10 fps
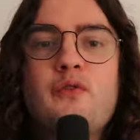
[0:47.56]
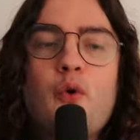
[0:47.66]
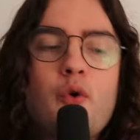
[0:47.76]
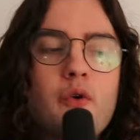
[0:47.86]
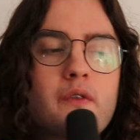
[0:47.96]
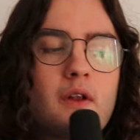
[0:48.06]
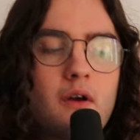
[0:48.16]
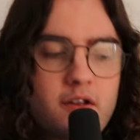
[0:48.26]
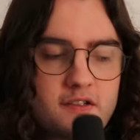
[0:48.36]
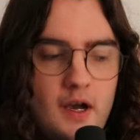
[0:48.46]
For the
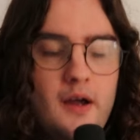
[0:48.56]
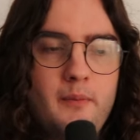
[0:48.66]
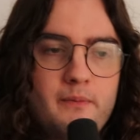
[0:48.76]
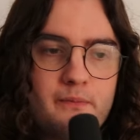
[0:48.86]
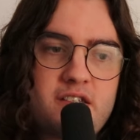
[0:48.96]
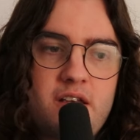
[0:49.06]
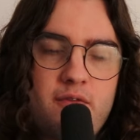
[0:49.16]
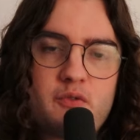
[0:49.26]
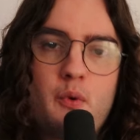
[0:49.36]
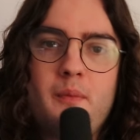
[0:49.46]
longest time, Sliver
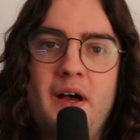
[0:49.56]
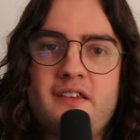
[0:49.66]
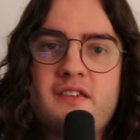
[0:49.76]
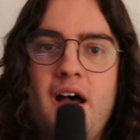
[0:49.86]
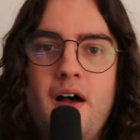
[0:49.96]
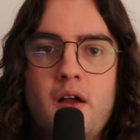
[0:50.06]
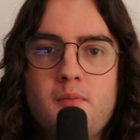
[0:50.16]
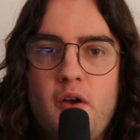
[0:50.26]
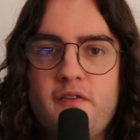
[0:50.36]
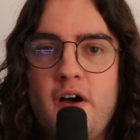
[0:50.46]
Swarm has sat
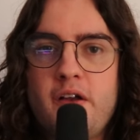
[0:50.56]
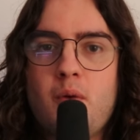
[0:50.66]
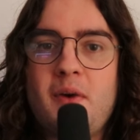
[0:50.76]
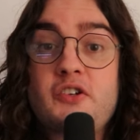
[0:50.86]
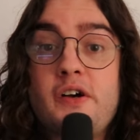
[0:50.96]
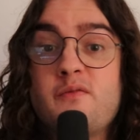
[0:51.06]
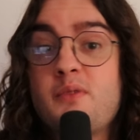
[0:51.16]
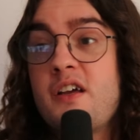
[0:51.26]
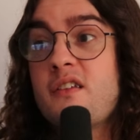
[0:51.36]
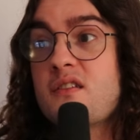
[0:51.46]
unmodified on my shelf
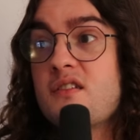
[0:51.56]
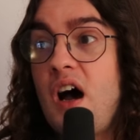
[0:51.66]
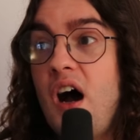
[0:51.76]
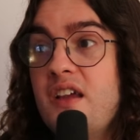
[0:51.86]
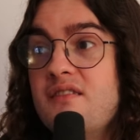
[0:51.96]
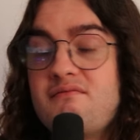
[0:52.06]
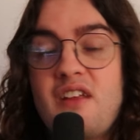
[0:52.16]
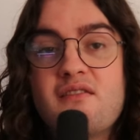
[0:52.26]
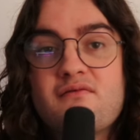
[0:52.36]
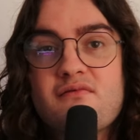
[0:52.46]
because I
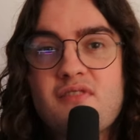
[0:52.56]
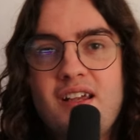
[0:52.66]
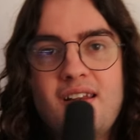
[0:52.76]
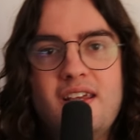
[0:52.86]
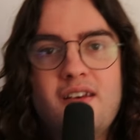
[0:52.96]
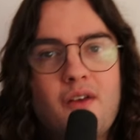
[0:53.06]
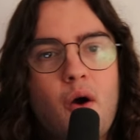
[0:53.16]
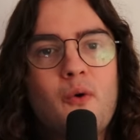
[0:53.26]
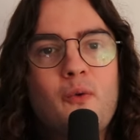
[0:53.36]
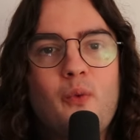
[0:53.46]
didn't really
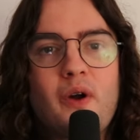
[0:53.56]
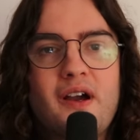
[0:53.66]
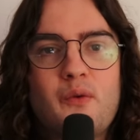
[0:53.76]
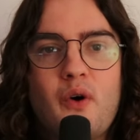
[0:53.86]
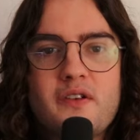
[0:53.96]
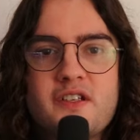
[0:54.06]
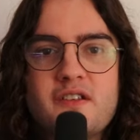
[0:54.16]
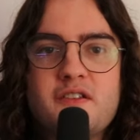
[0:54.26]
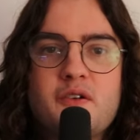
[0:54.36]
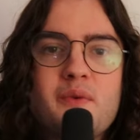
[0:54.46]
know what I wanted to
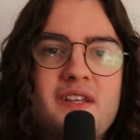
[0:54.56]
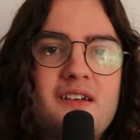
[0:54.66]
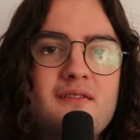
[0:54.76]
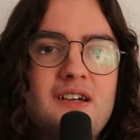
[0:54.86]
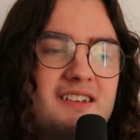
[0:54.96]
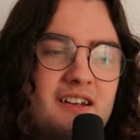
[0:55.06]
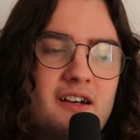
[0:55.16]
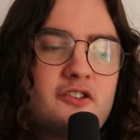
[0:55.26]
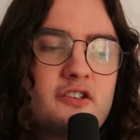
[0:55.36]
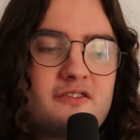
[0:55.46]
do with it. Did I
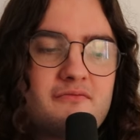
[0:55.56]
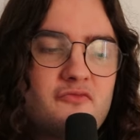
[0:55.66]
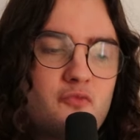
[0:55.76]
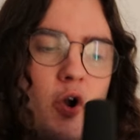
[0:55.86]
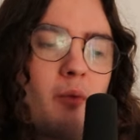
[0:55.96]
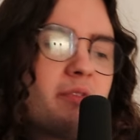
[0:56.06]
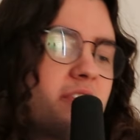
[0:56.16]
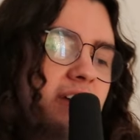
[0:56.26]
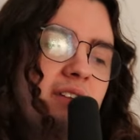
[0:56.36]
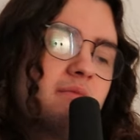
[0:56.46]
just drop
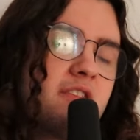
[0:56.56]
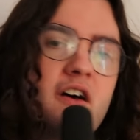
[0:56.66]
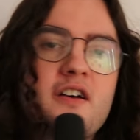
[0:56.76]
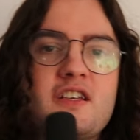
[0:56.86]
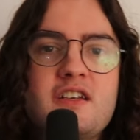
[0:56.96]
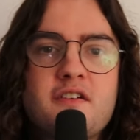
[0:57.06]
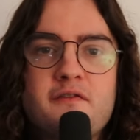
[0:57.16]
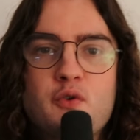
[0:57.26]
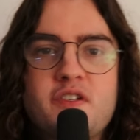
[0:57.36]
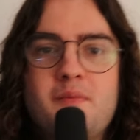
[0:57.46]
the 30 to
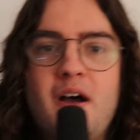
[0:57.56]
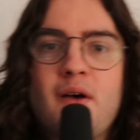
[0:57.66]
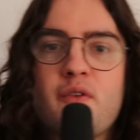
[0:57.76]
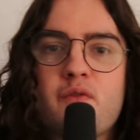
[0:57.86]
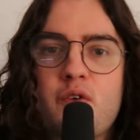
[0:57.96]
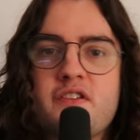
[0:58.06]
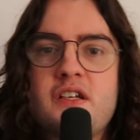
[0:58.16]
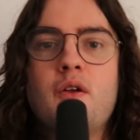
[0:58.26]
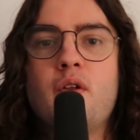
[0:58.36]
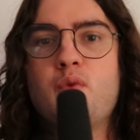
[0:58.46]
40 pounds for a
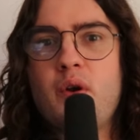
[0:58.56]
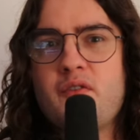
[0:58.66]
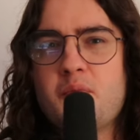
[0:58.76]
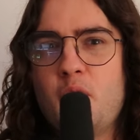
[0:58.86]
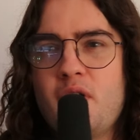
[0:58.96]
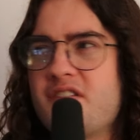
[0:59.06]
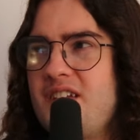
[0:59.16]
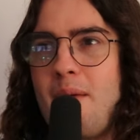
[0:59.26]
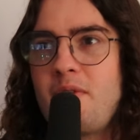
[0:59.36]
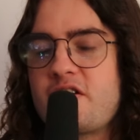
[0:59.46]
single of one of the more
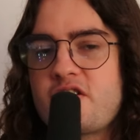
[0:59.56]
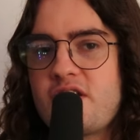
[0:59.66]
established